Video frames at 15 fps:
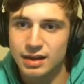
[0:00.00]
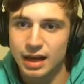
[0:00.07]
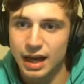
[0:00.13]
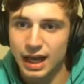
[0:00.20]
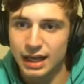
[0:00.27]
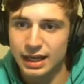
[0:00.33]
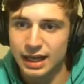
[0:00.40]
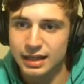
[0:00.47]

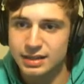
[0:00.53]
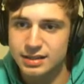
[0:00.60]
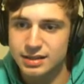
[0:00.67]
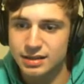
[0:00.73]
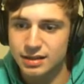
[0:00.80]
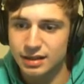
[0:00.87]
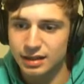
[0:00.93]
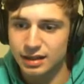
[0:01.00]

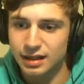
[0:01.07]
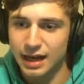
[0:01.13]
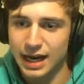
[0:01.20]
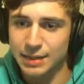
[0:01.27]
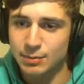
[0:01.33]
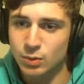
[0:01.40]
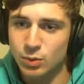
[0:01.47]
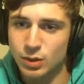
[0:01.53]
against the
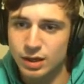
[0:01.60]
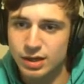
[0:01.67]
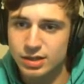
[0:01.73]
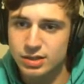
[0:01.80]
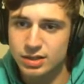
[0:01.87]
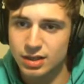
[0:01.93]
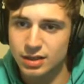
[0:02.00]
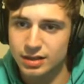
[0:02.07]
Hammer
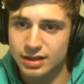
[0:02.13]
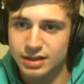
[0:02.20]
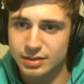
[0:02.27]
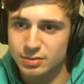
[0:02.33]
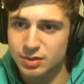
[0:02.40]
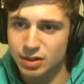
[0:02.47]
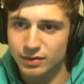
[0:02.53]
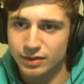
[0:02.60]
Warriors are these
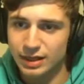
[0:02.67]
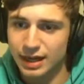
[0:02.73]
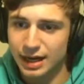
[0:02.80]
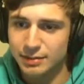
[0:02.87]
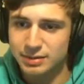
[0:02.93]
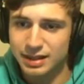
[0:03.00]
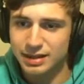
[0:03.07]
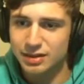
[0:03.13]
Observer
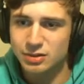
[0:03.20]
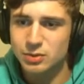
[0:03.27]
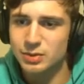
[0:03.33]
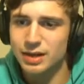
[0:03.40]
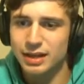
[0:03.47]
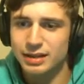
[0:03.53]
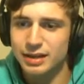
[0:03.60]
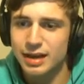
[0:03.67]
Camps, and they're doing
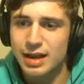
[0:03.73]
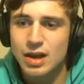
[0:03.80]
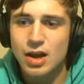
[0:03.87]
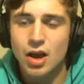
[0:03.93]
nothing.